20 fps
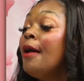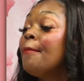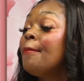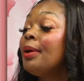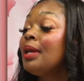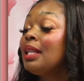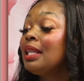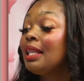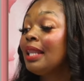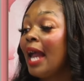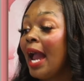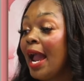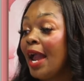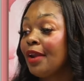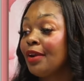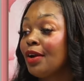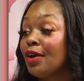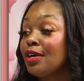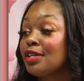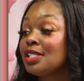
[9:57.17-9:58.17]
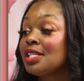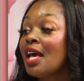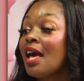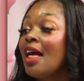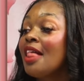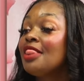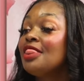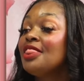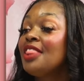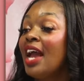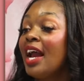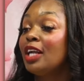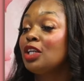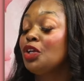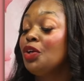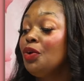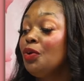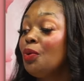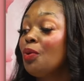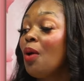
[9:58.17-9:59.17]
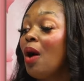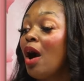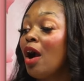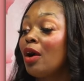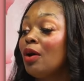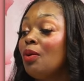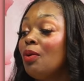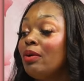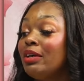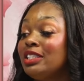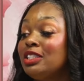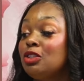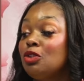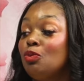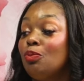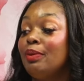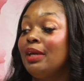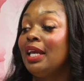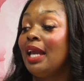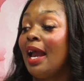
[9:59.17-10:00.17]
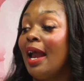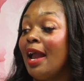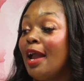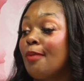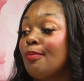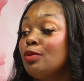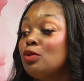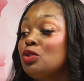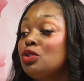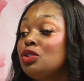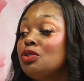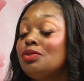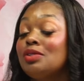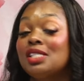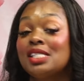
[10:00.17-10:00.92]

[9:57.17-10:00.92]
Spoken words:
planners that you are going to be able to